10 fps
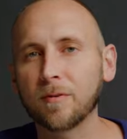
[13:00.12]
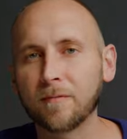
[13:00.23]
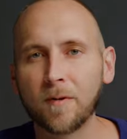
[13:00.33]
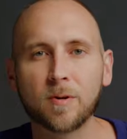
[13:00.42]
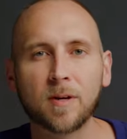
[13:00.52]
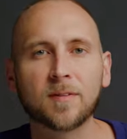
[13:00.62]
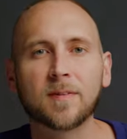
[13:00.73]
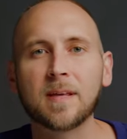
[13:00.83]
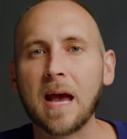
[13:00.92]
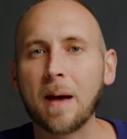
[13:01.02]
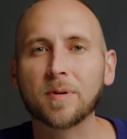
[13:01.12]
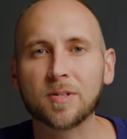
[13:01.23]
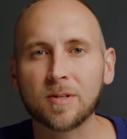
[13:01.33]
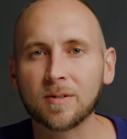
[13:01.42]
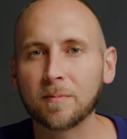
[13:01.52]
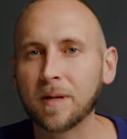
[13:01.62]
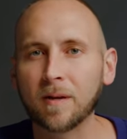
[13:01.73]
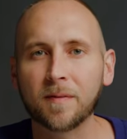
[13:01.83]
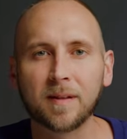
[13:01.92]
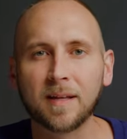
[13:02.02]
the focus, the aperture,
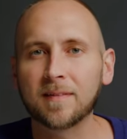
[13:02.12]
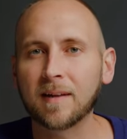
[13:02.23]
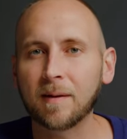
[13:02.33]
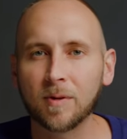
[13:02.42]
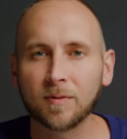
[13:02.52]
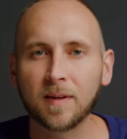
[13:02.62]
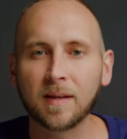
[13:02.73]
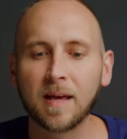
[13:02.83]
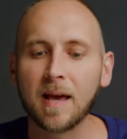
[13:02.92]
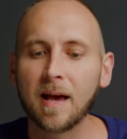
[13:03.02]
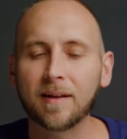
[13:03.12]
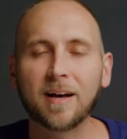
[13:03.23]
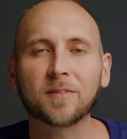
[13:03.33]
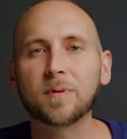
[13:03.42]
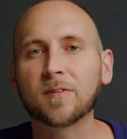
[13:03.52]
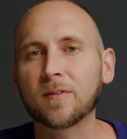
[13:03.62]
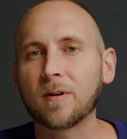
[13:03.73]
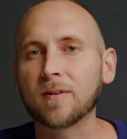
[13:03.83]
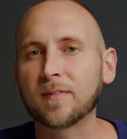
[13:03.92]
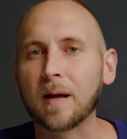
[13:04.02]
depending on the lens that I'm using. It allows me to
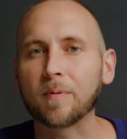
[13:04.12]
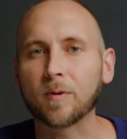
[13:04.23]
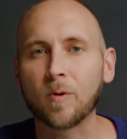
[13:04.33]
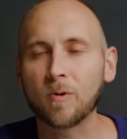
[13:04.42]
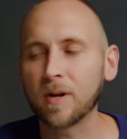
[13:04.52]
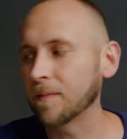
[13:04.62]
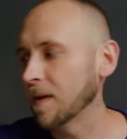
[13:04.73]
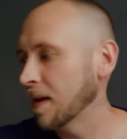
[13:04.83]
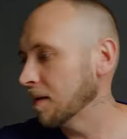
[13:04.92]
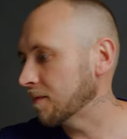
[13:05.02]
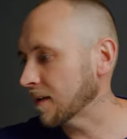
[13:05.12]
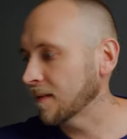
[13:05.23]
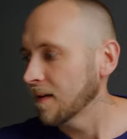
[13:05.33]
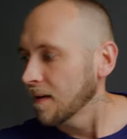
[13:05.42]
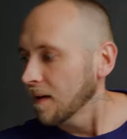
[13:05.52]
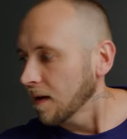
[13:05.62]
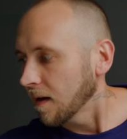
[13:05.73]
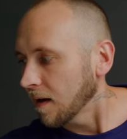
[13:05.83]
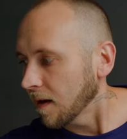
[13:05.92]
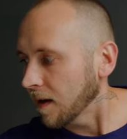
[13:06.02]
start and stop recording. In fact,
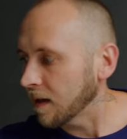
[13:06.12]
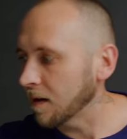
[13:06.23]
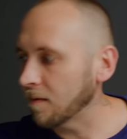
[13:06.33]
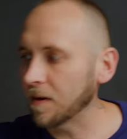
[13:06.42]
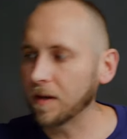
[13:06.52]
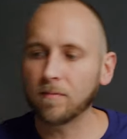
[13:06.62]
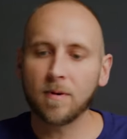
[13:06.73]
I got it running